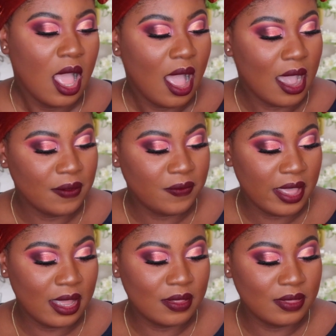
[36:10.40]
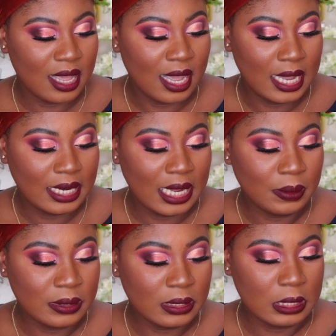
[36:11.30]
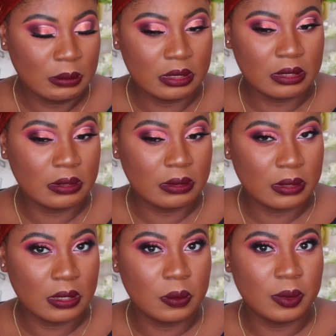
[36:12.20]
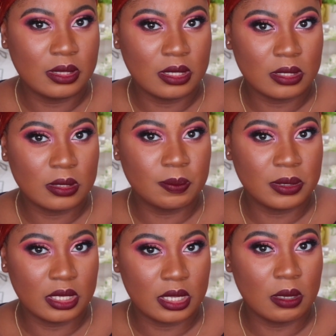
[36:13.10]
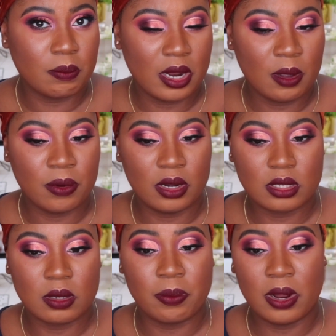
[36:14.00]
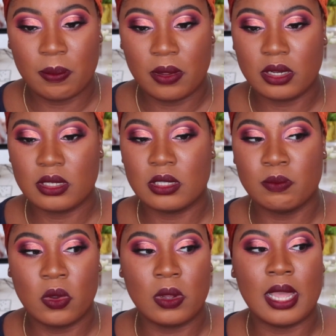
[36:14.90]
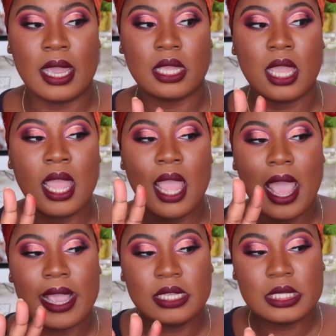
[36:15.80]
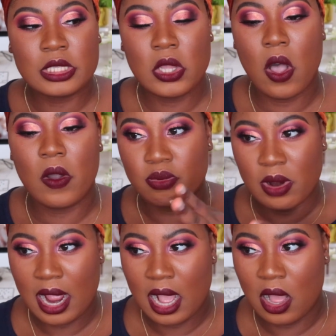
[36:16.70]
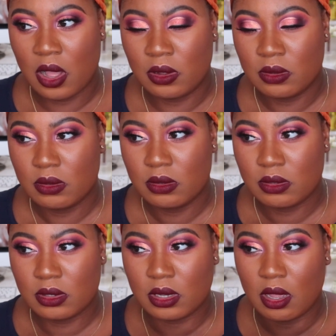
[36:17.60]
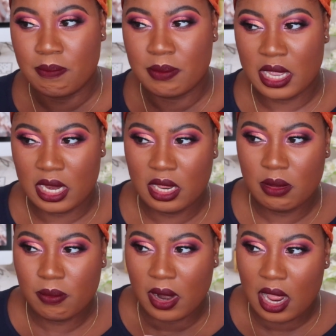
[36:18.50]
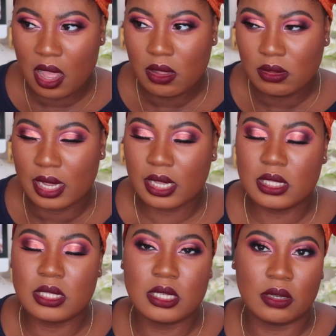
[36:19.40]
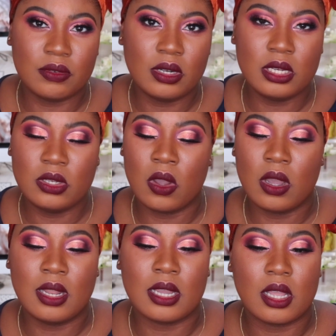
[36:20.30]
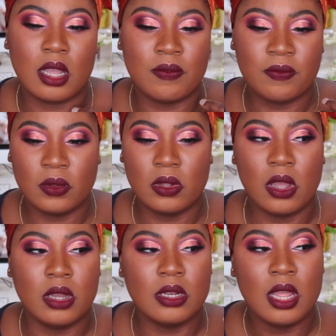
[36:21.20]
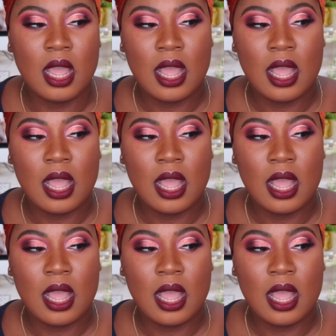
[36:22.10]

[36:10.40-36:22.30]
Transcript: I found that I wasn't able to do so with this particular brow product. The brow product is more like a soft brow to a medium brow. Like, it's definitely not like a full-on